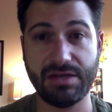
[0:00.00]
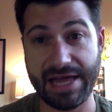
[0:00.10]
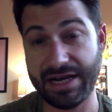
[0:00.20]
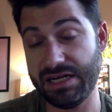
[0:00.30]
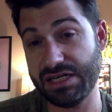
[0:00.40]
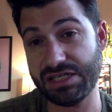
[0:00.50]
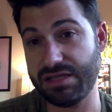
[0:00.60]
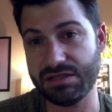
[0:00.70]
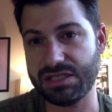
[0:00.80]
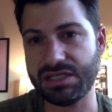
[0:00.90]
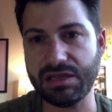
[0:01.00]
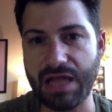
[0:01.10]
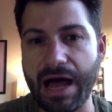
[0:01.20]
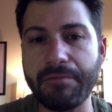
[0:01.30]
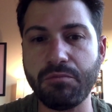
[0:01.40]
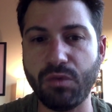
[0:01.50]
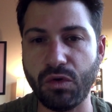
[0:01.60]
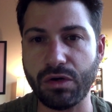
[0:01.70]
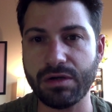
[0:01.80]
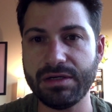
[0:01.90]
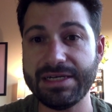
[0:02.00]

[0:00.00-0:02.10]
In addition, there's just a lot more